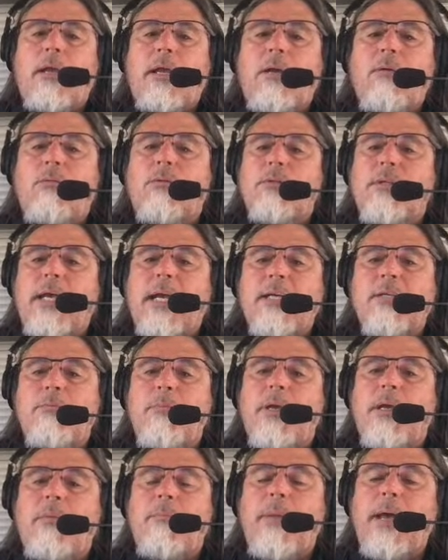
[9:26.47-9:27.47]
It will text
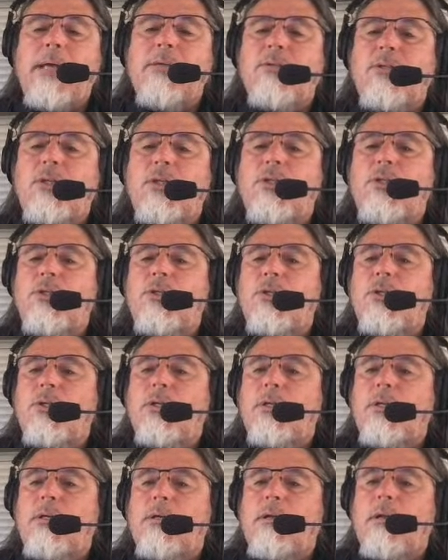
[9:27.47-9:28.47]
me a message.
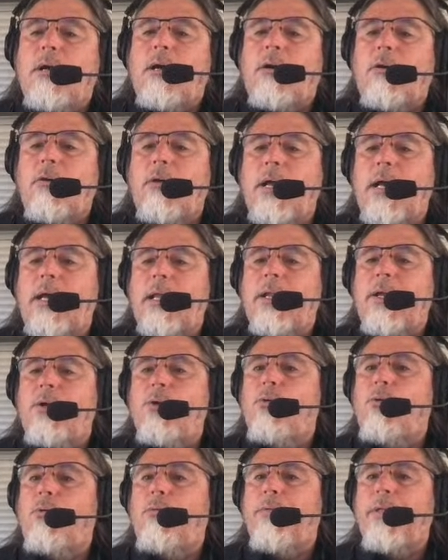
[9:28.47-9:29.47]
All kind of
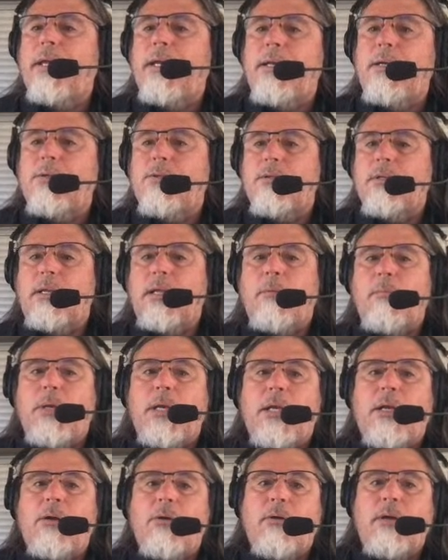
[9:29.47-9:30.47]
cool things to let
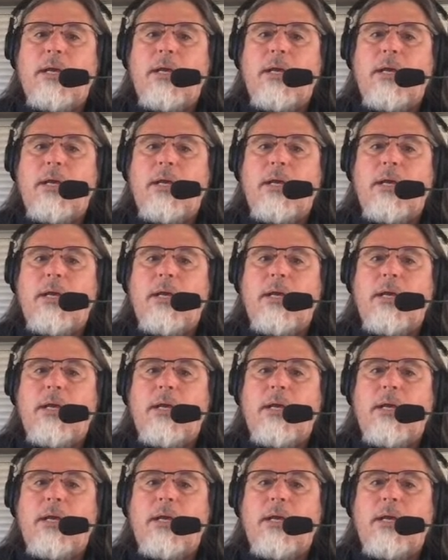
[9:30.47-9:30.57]
me know,